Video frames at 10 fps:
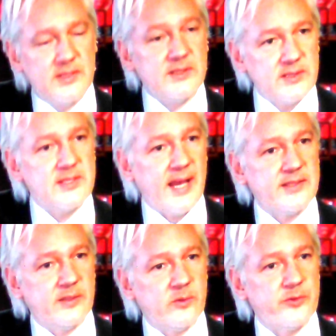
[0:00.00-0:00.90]
distance
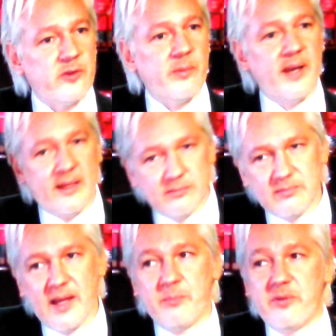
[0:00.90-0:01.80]
ourselves from it
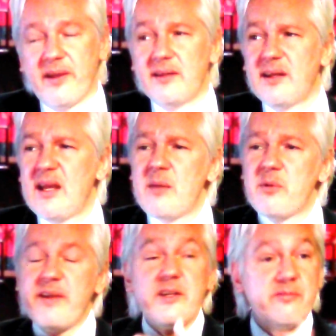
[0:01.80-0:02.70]
and, and prevent
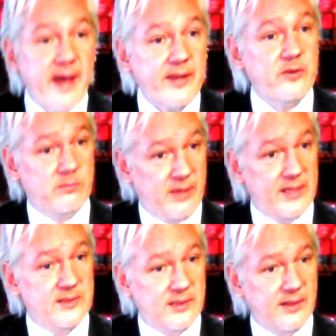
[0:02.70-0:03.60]
Prevent a vacuum,
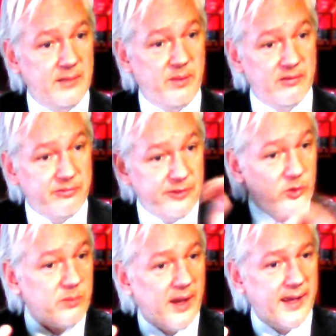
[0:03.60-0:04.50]
basically, being
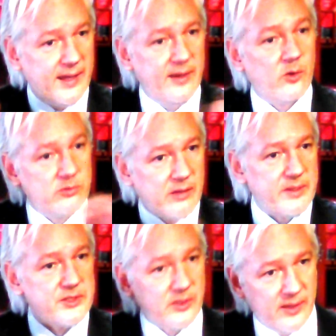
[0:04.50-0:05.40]
filled by any old
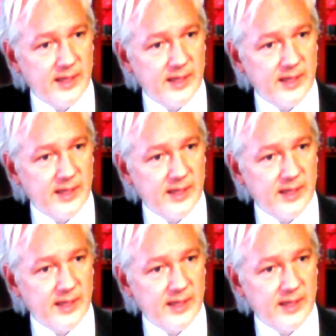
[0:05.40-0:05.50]
rubbish.